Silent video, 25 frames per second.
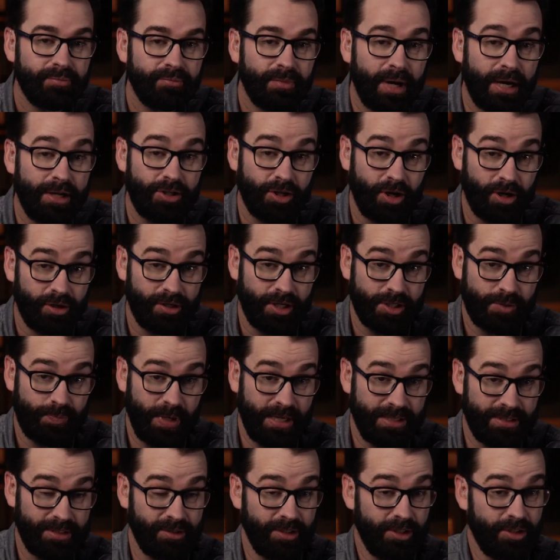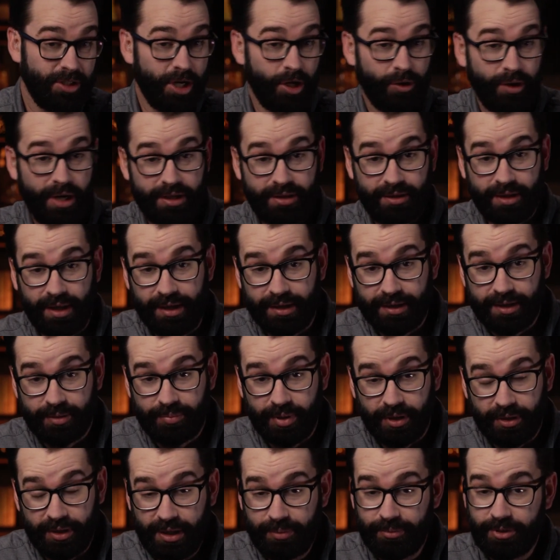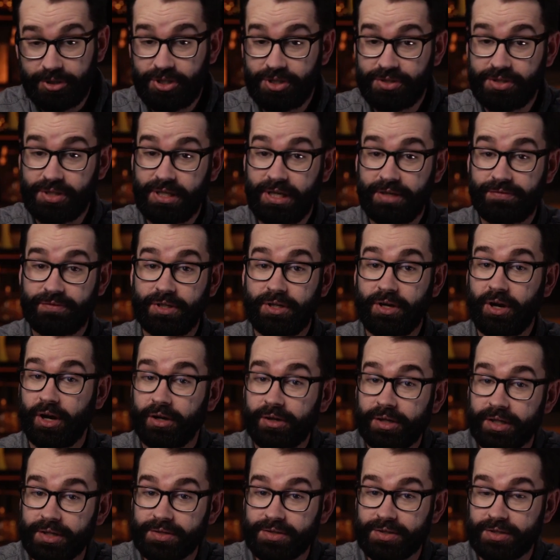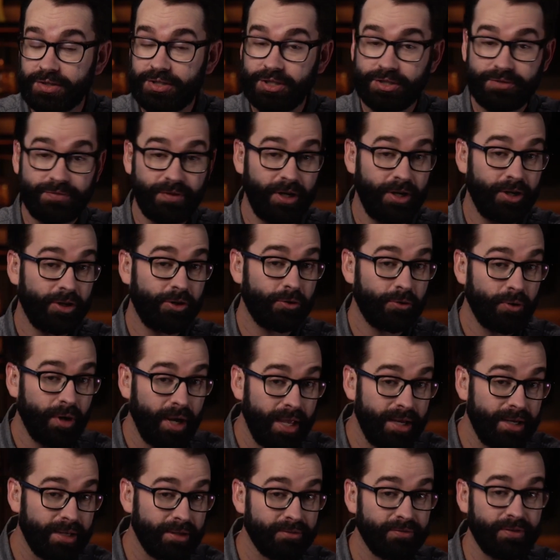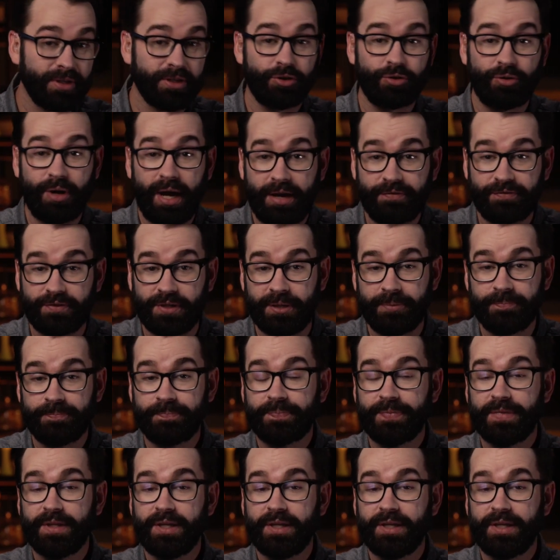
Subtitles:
My daughter has basically no athletic ability, but she's a gifted artist, and she's very creative and crafty.